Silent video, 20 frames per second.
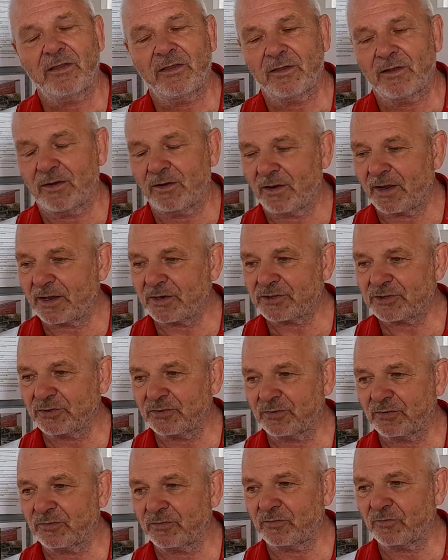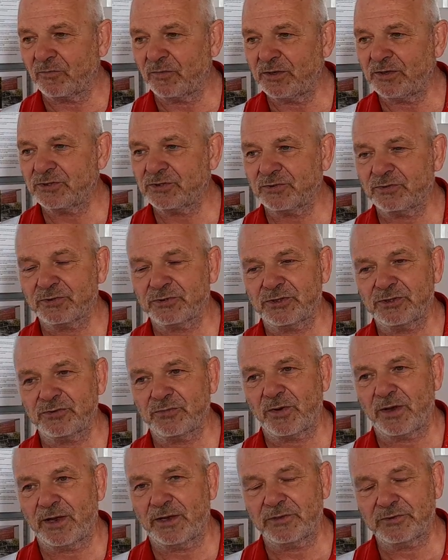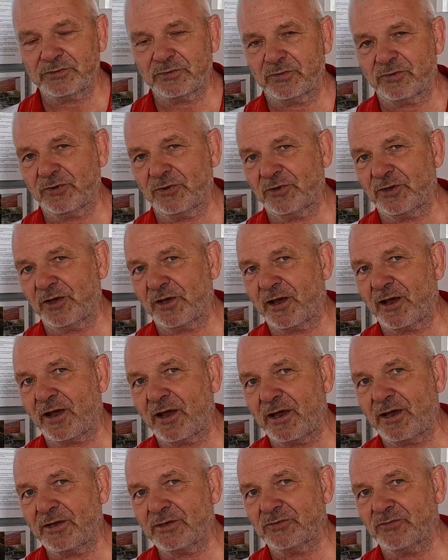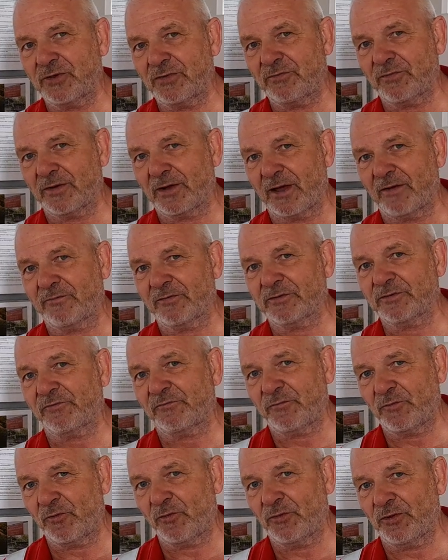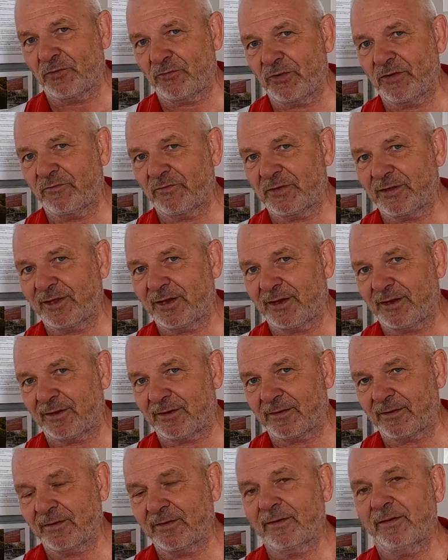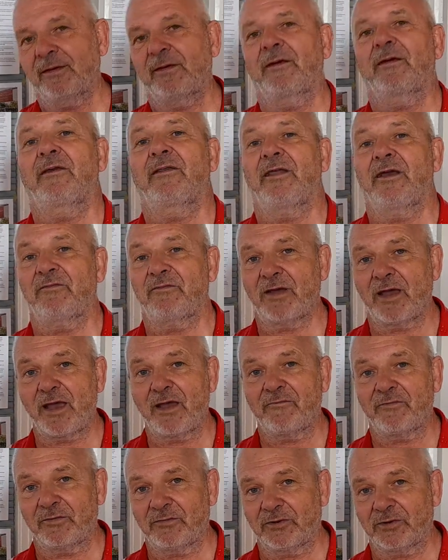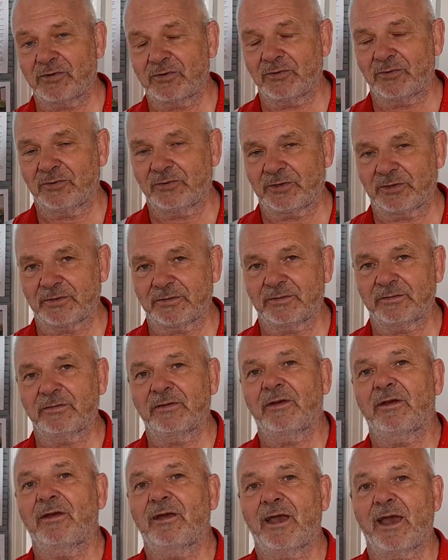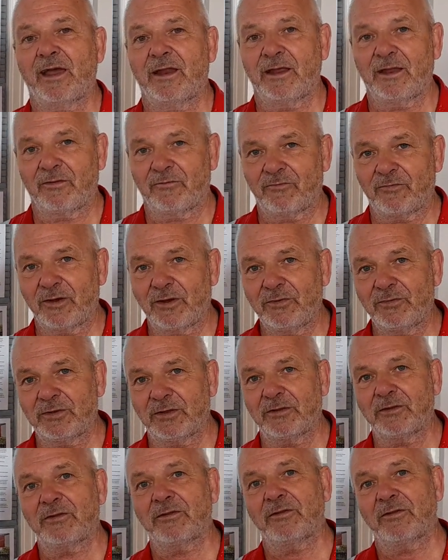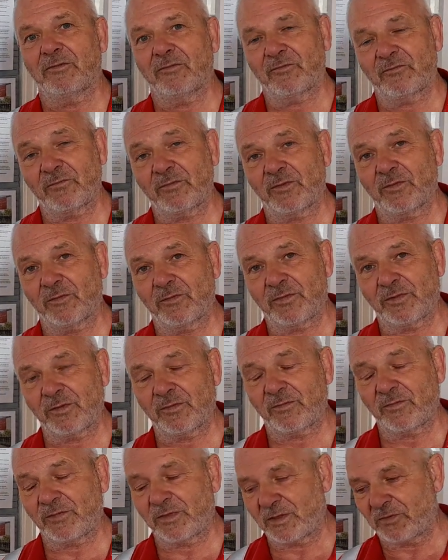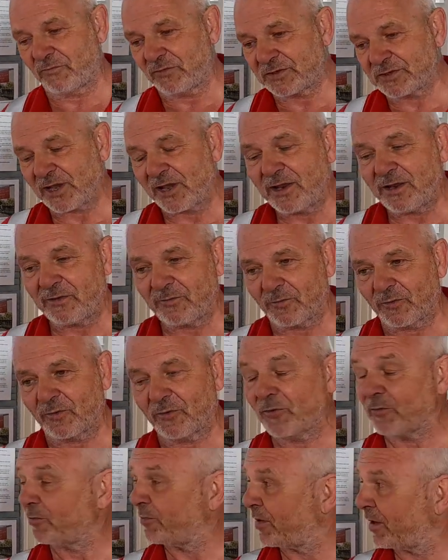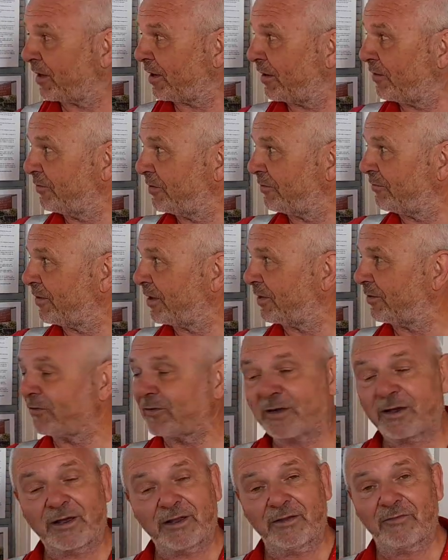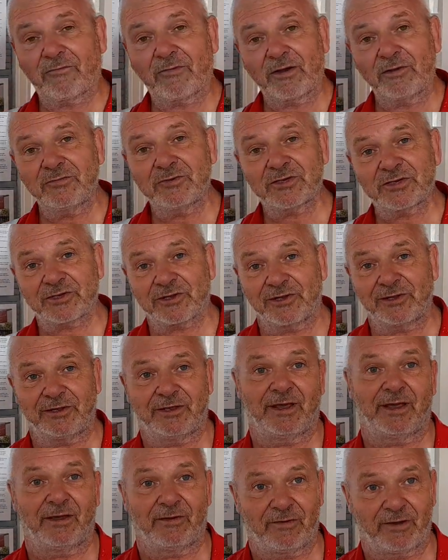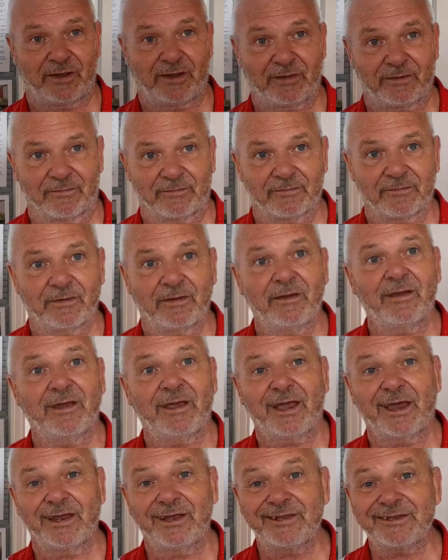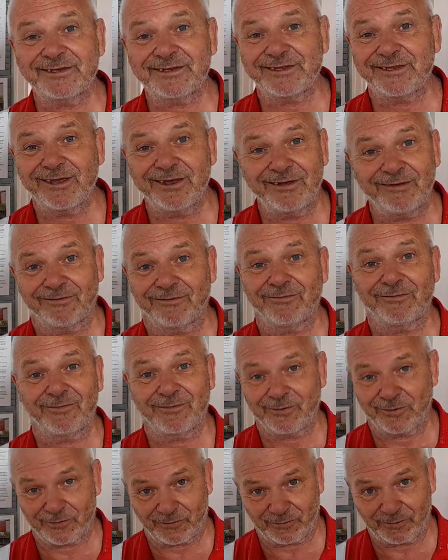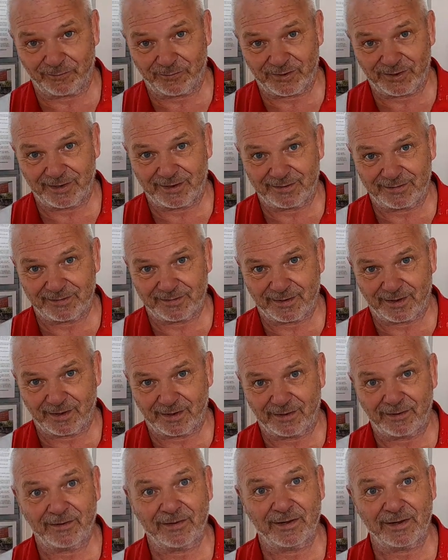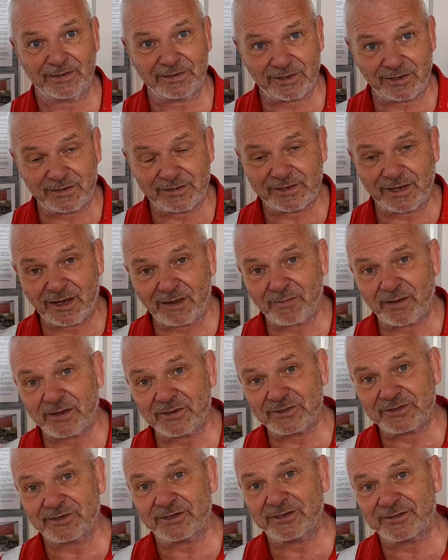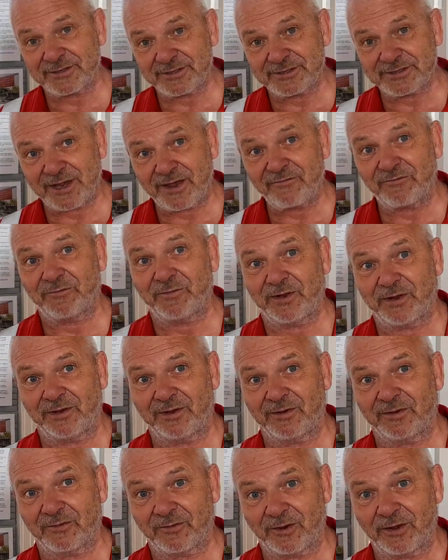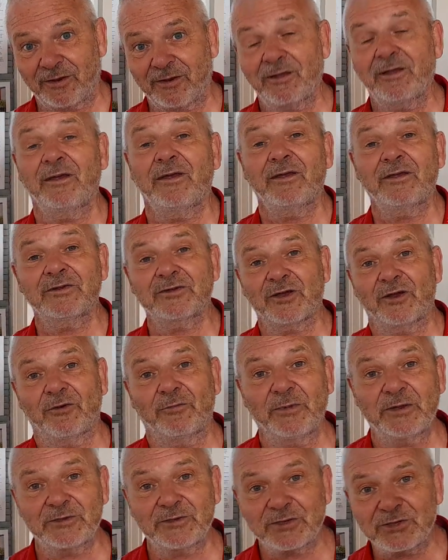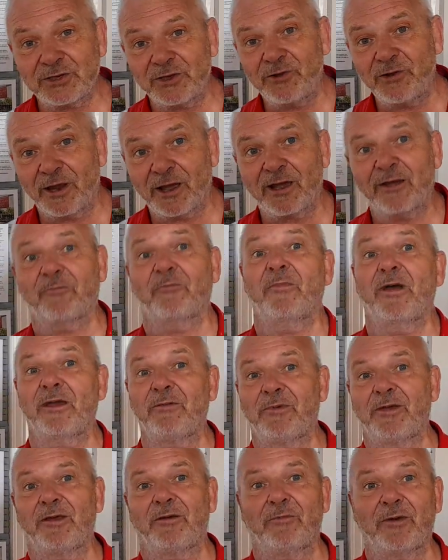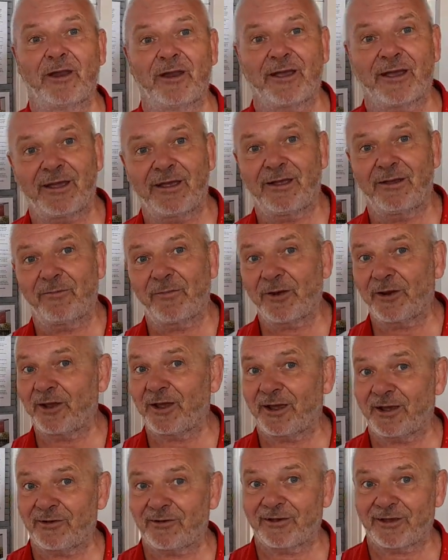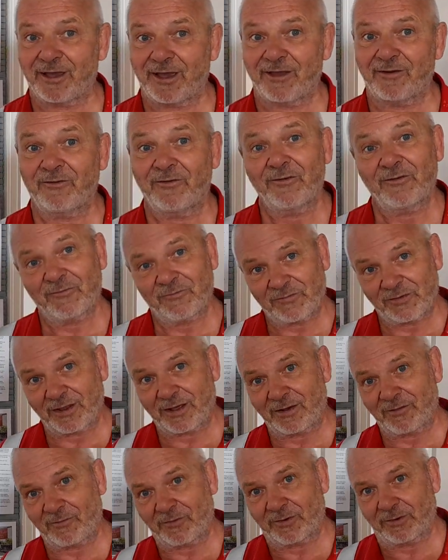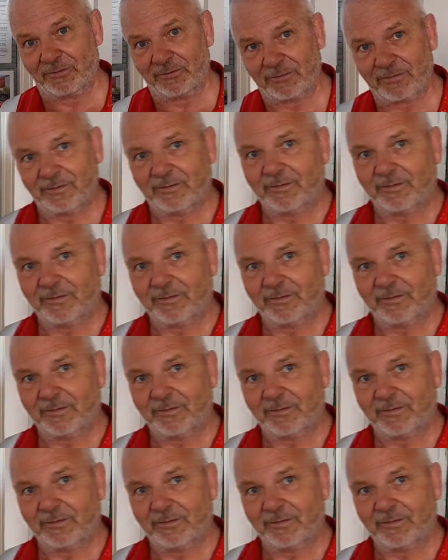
the National Resources Wales recorded the highest river levels for the River Dee they've ever recorded. And it eroded the retaining wall below the road, and the road slid down the hill. And it's still not repaired today. Now that's going to take about 6 or 7 million quid. So Mr. Sunak, maybe you better get your money out again for that one.